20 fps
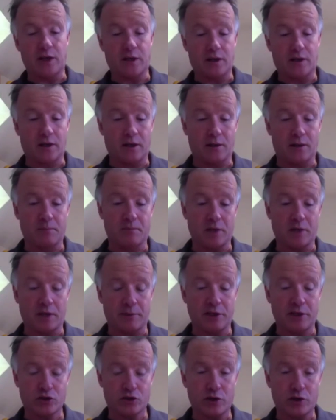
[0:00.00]
I
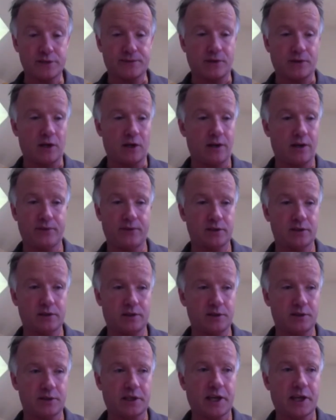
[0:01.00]
mean, Trees for Life is
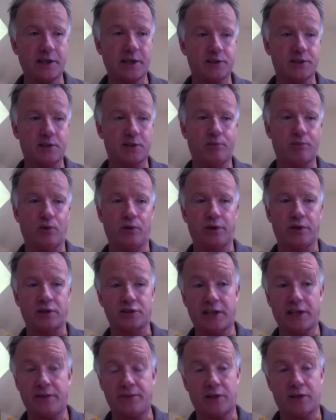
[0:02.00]
a case in point.
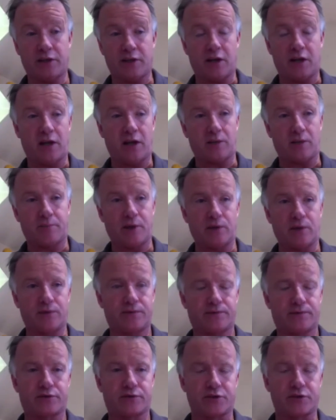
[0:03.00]
David and I are
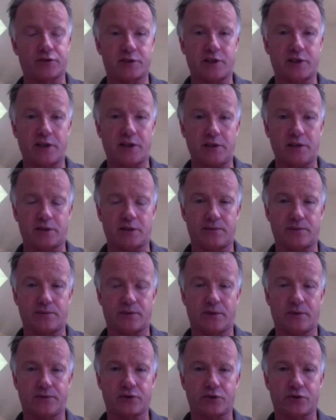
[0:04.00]
both trustees
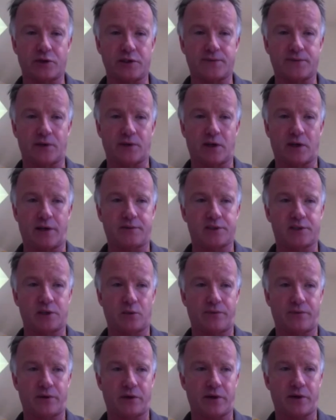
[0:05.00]
of Trees for Life, so
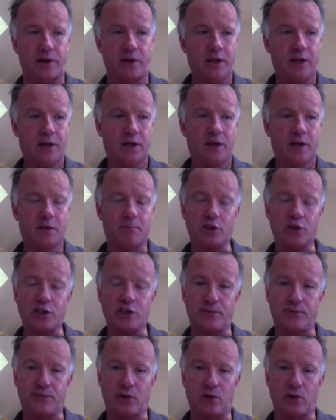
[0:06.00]
we're very much
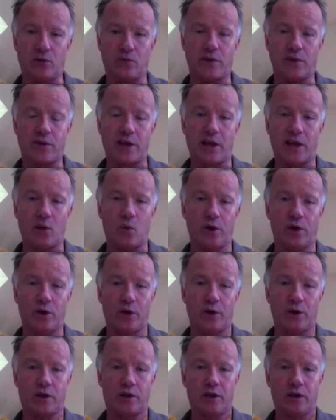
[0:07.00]
involved with their
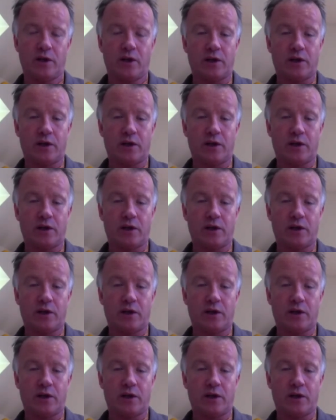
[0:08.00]
work.